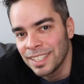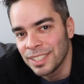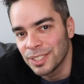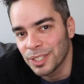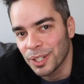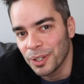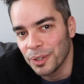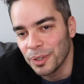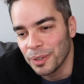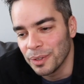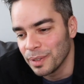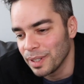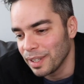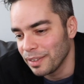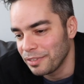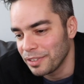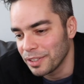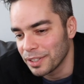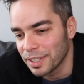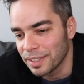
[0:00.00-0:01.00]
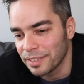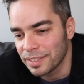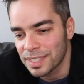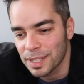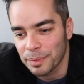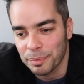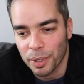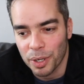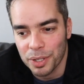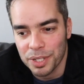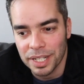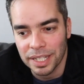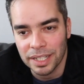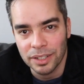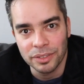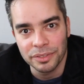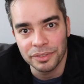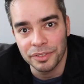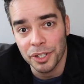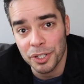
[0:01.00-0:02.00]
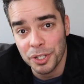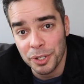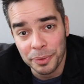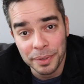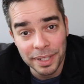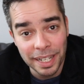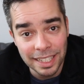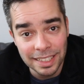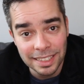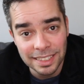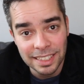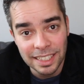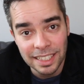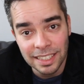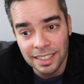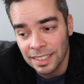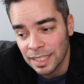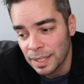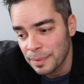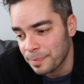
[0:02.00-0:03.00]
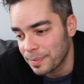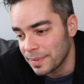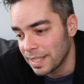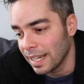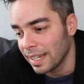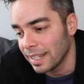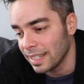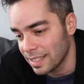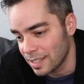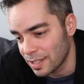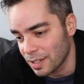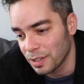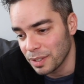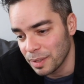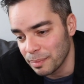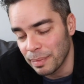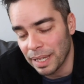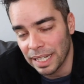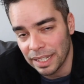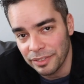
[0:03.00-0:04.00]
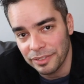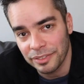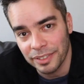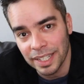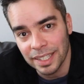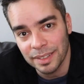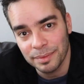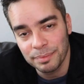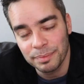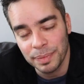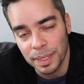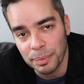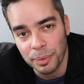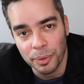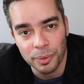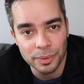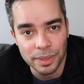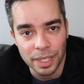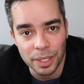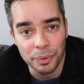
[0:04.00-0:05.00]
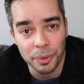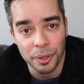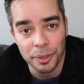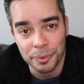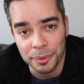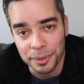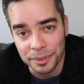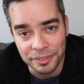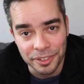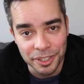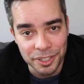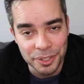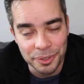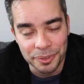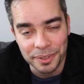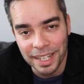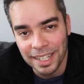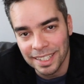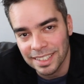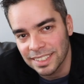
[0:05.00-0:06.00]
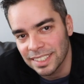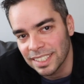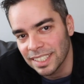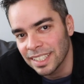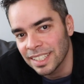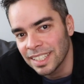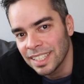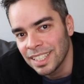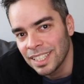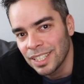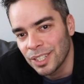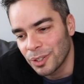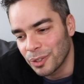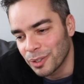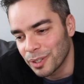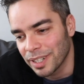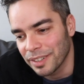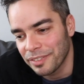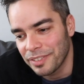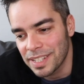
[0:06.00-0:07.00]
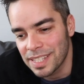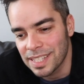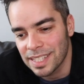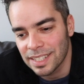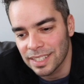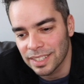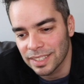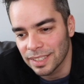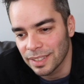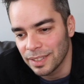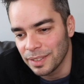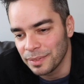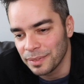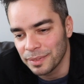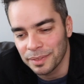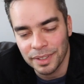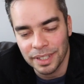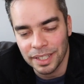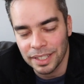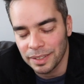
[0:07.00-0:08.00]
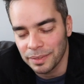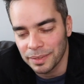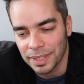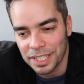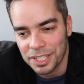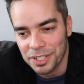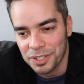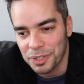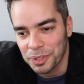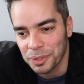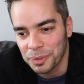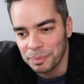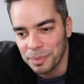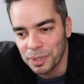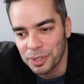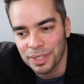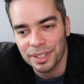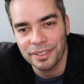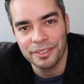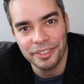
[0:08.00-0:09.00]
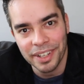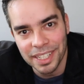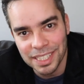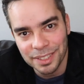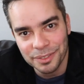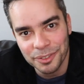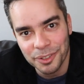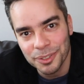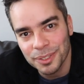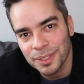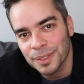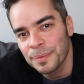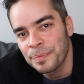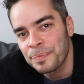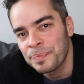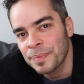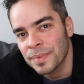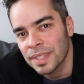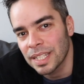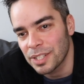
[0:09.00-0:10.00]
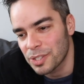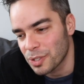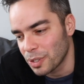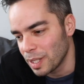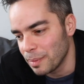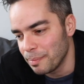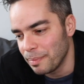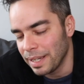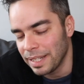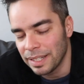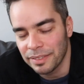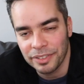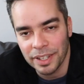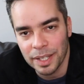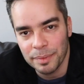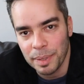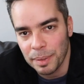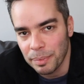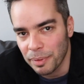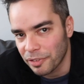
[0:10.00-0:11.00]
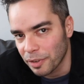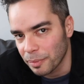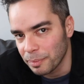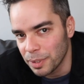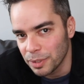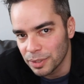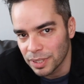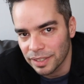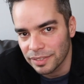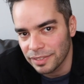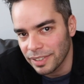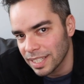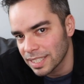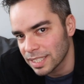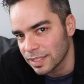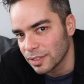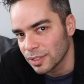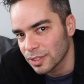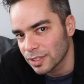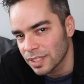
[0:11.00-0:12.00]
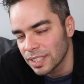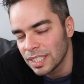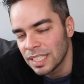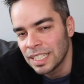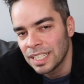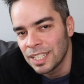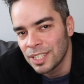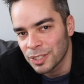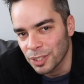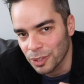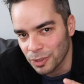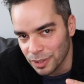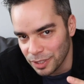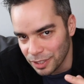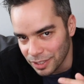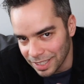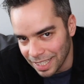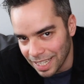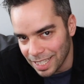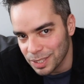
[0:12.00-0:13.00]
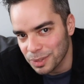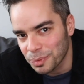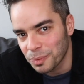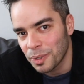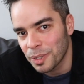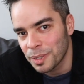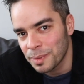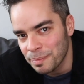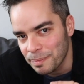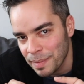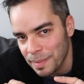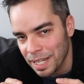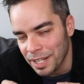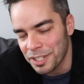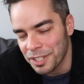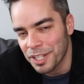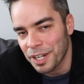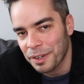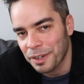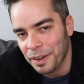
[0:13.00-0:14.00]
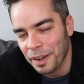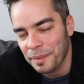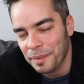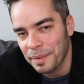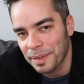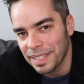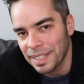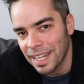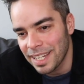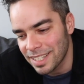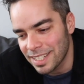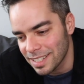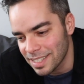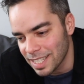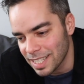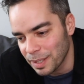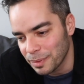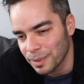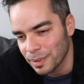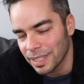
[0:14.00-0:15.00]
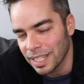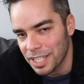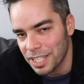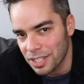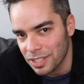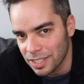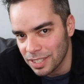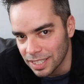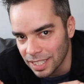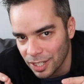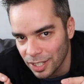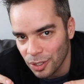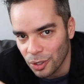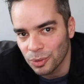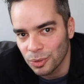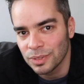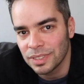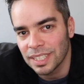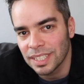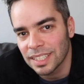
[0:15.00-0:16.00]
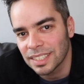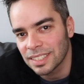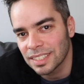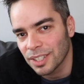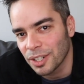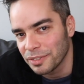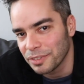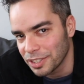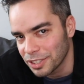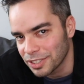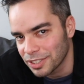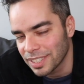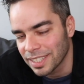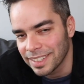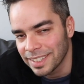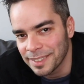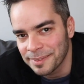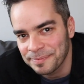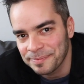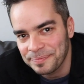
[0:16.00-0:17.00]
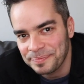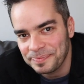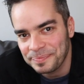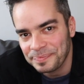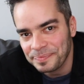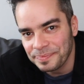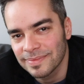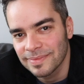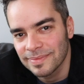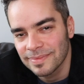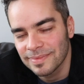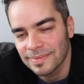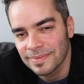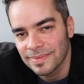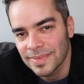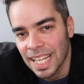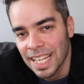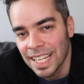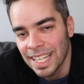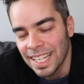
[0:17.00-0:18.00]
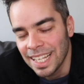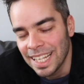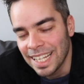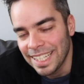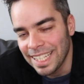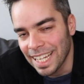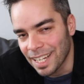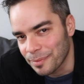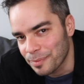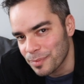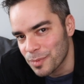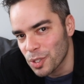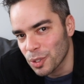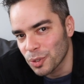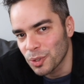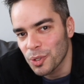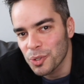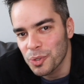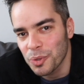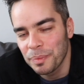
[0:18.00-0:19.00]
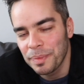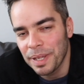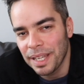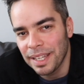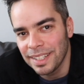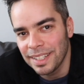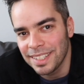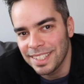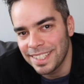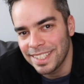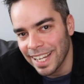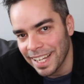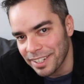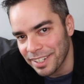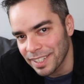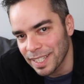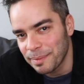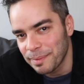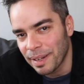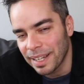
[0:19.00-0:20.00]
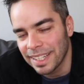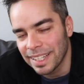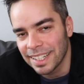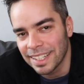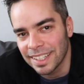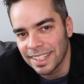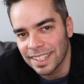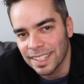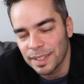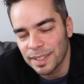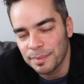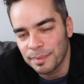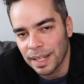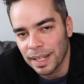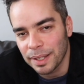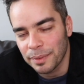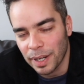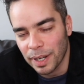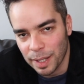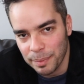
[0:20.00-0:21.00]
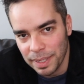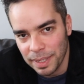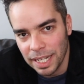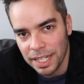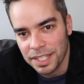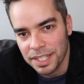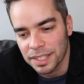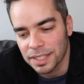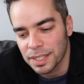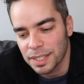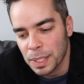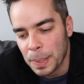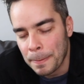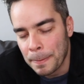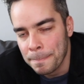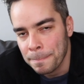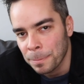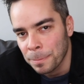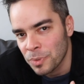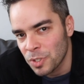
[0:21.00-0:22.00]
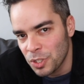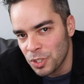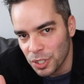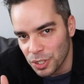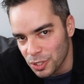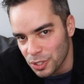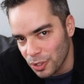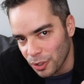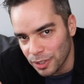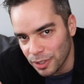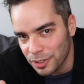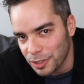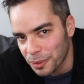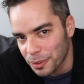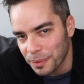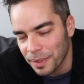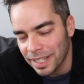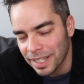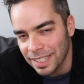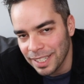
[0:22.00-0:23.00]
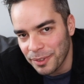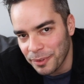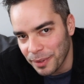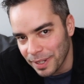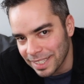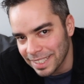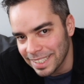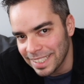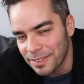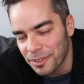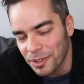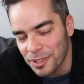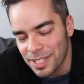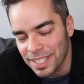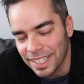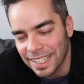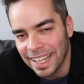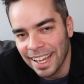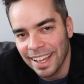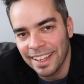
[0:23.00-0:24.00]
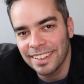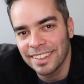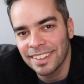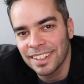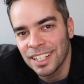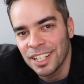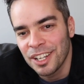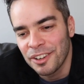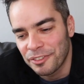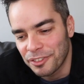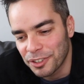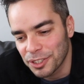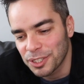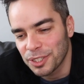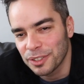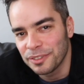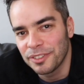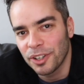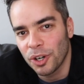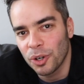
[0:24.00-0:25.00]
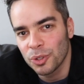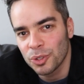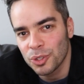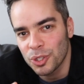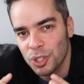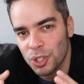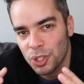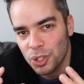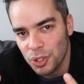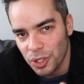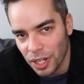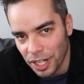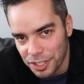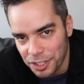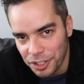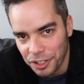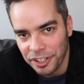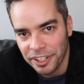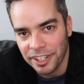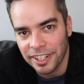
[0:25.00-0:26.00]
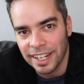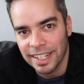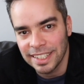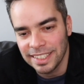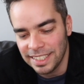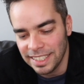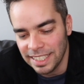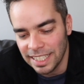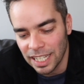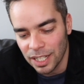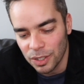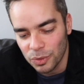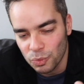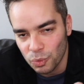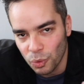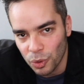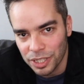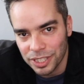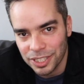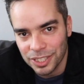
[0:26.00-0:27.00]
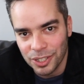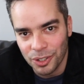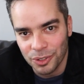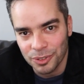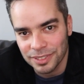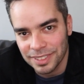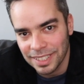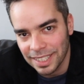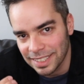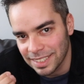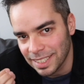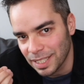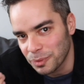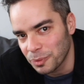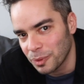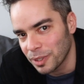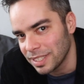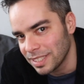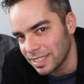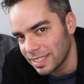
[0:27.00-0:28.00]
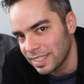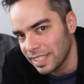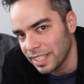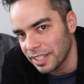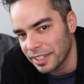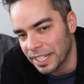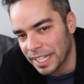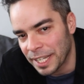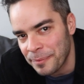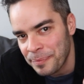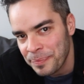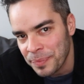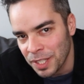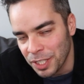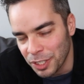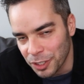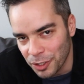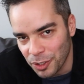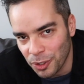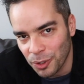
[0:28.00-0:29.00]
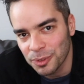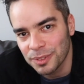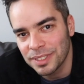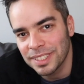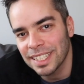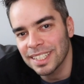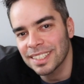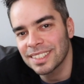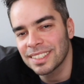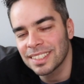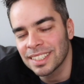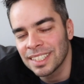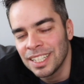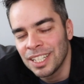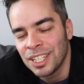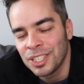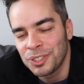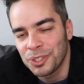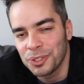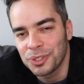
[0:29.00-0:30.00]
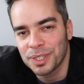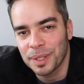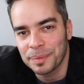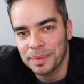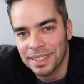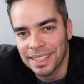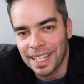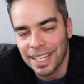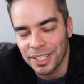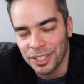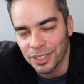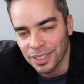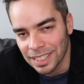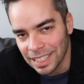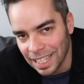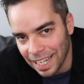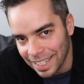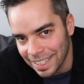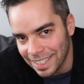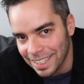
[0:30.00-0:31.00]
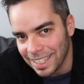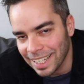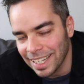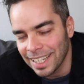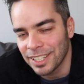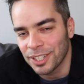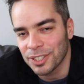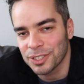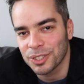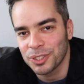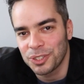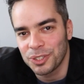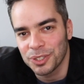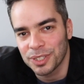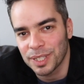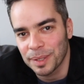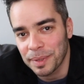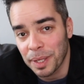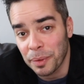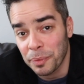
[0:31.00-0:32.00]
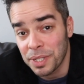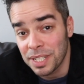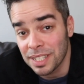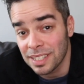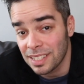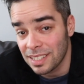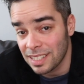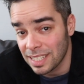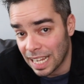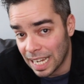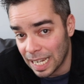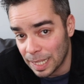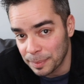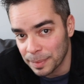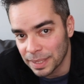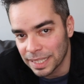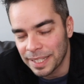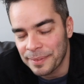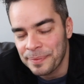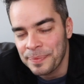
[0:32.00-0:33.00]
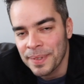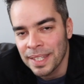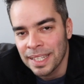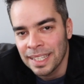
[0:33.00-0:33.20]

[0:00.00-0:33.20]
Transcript: So if, you're, if it's a project on virtual reality, that it's going to benefit people that work with virtual reality. Or if it's in, in relation to music festivals, that's going to benefit people from music festivals. So your last one, managerial recommendations in relation to the context of your study. Yeah, so those will be generally my, uh, my recommendations. Just going through really quickly once again, first of all, structure your idea, what is context and what is theory. Your context, choose something that you like, and also choose something which is timely.